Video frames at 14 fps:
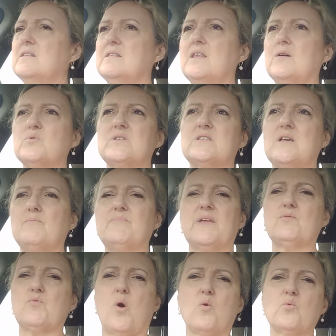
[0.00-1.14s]
there was
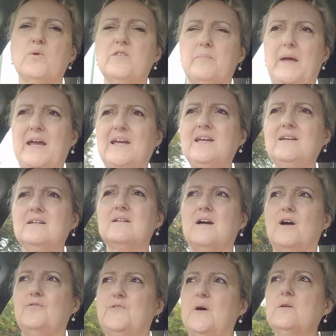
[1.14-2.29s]
something wrong with me.
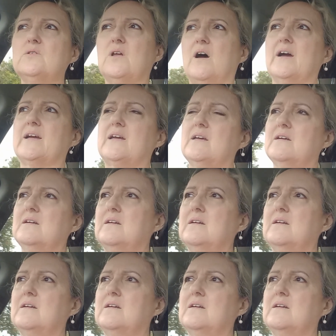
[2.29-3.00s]
I felt like